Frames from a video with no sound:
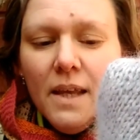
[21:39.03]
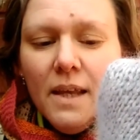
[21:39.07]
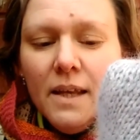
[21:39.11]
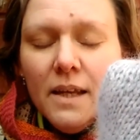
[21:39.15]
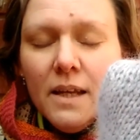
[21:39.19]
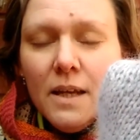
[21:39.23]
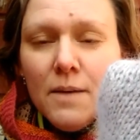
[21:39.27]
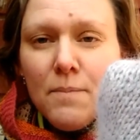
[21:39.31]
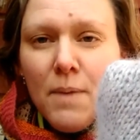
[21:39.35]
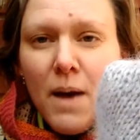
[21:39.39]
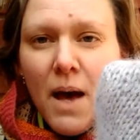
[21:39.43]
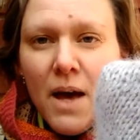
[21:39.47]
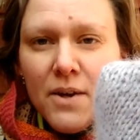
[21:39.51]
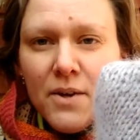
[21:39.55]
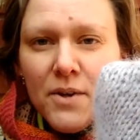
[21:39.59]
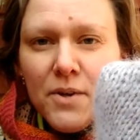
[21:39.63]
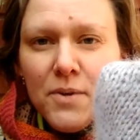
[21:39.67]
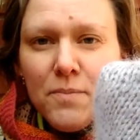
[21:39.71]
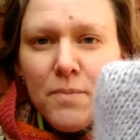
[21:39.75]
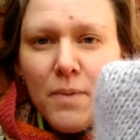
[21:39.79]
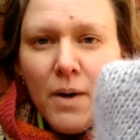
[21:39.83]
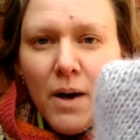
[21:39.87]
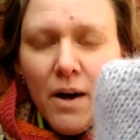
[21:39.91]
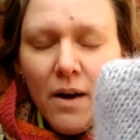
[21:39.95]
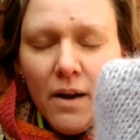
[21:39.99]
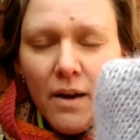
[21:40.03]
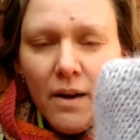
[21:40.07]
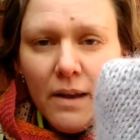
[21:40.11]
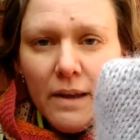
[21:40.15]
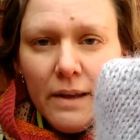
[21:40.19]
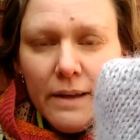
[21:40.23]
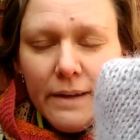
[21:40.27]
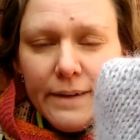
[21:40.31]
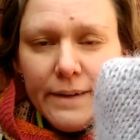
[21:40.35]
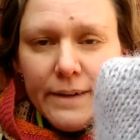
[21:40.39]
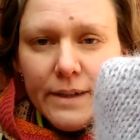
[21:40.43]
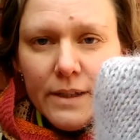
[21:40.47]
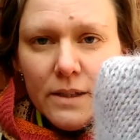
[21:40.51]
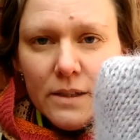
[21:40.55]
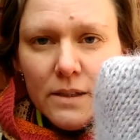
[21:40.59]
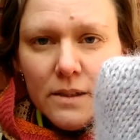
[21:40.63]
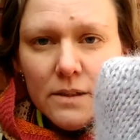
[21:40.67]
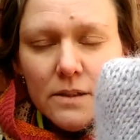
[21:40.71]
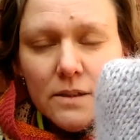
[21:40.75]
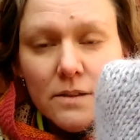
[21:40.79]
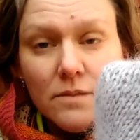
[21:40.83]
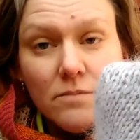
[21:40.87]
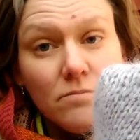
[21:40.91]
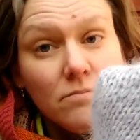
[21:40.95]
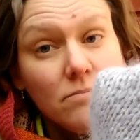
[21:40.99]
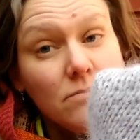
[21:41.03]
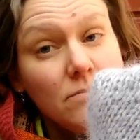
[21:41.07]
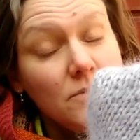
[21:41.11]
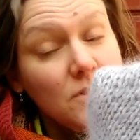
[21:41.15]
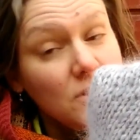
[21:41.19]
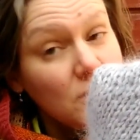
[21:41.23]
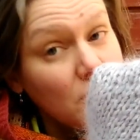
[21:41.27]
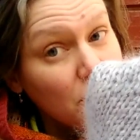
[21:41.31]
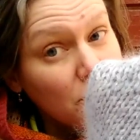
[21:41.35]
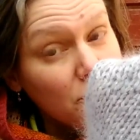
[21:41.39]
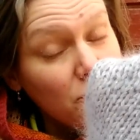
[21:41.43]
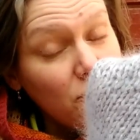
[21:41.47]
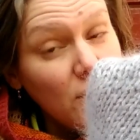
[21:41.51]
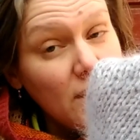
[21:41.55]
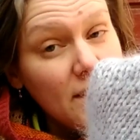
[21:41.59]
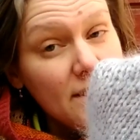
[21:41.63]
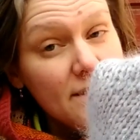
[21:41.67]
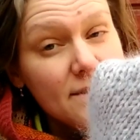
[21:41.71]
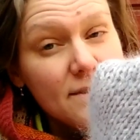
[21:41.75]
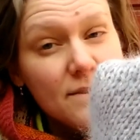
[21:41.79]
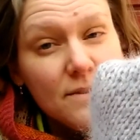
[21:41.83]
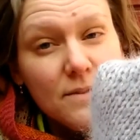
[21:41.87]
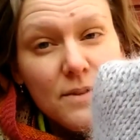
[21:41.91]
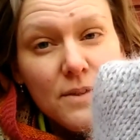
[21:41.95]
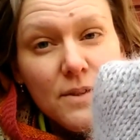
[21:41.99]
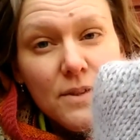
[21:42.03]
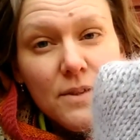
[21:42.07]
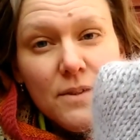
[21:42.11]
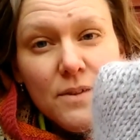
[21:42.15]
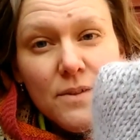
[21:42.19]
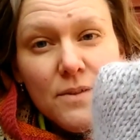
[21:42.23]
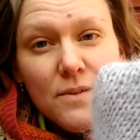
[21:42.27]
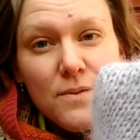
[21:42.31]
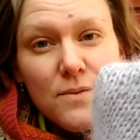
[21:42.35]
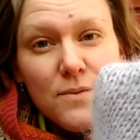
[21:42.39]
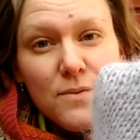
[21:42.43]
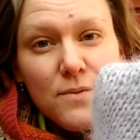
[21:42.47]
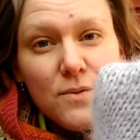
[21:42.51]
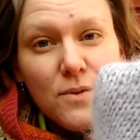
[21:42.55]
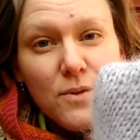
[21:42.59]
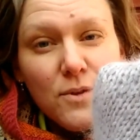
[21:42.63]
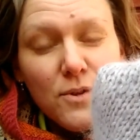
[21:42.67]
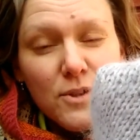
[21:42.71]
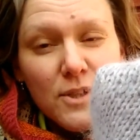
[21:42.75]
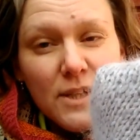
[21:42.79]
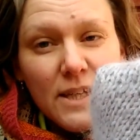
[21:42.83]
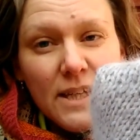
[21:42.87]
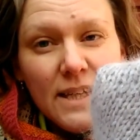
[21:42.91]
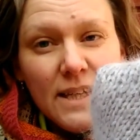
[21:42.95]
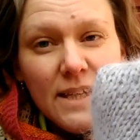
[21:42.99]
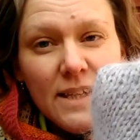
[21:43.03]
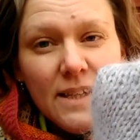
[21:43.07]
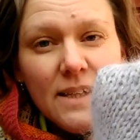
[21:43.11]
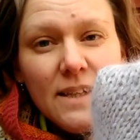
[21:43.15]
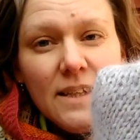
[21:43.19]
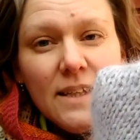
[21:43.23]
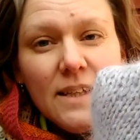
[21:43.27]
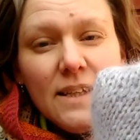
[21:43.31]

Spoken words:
in a pattern by Yarn Flakes, who's Audrey.